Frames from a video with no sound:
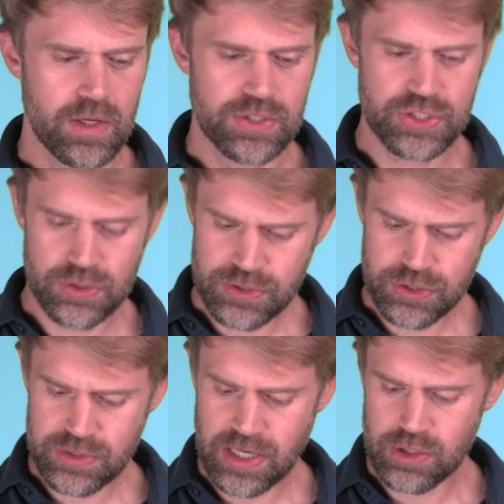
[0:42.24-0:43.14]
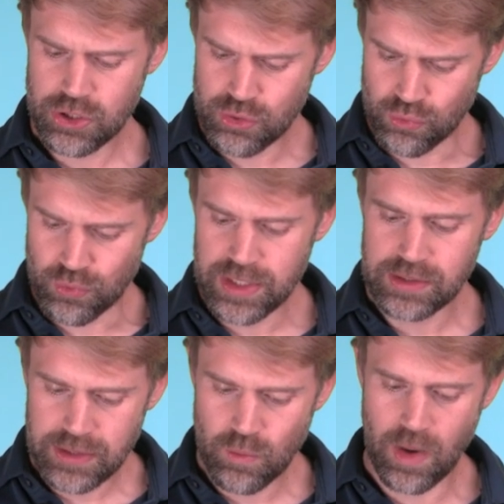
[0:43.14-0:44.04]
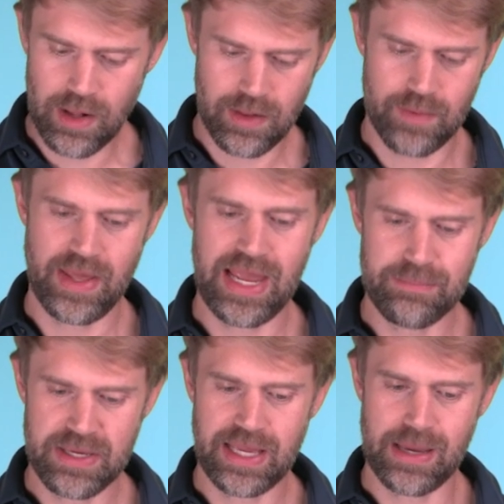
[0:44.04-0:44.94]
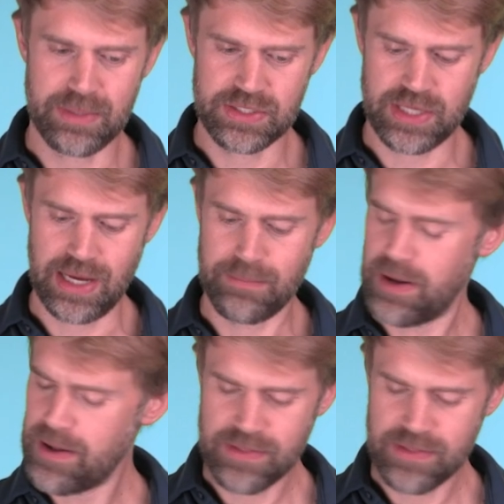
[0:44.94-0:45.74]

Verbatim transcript: Students who tend to do really well on the AP Chem exam,